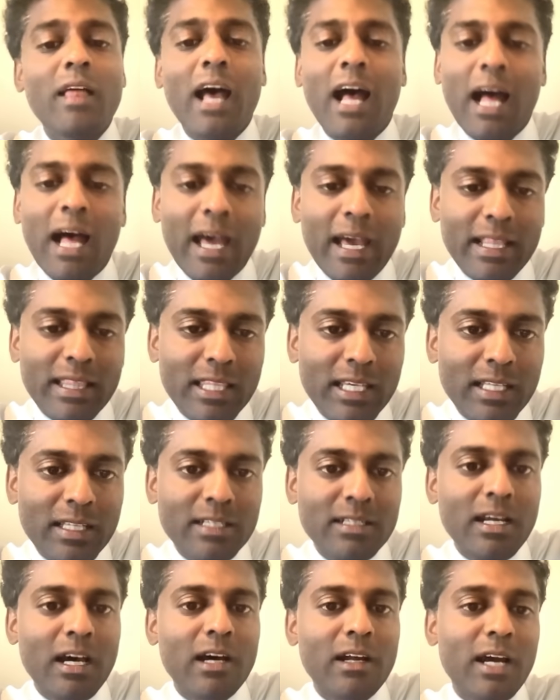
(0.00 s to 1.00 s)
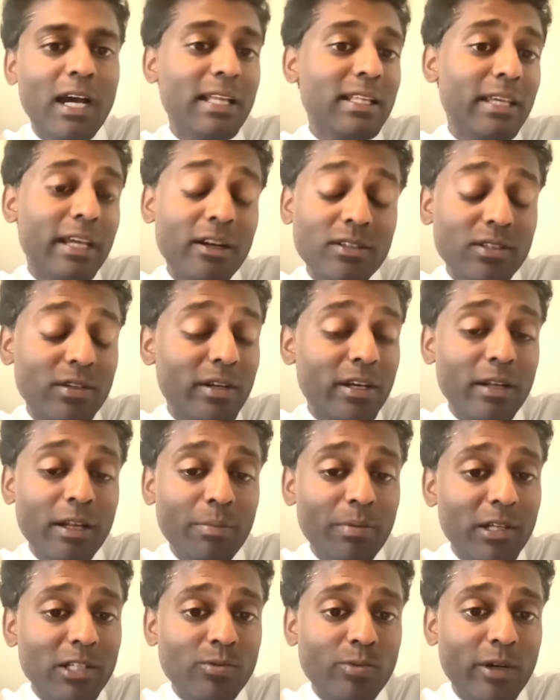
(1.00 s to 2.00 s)
I think Arizona at
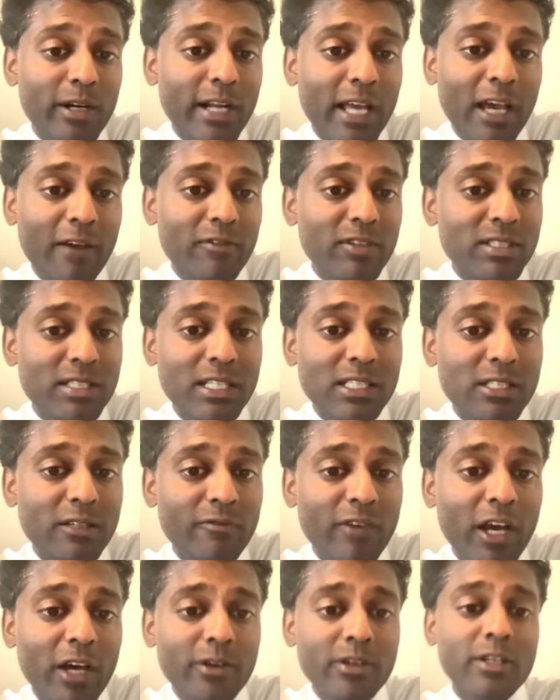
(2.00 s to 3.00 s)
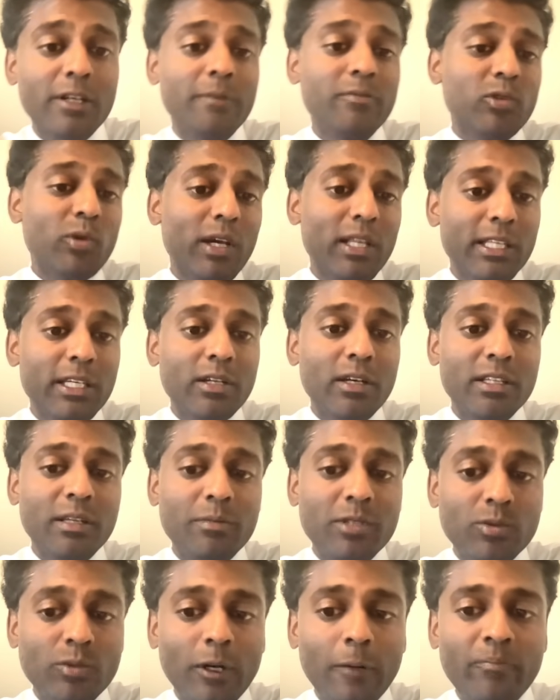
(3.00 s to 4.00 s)
+1.5 is decent value here, so I lean on them
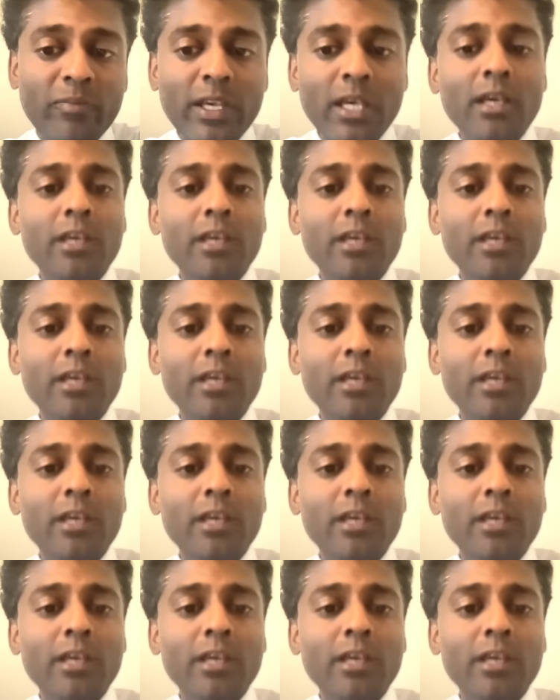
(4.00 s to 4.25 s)
as well.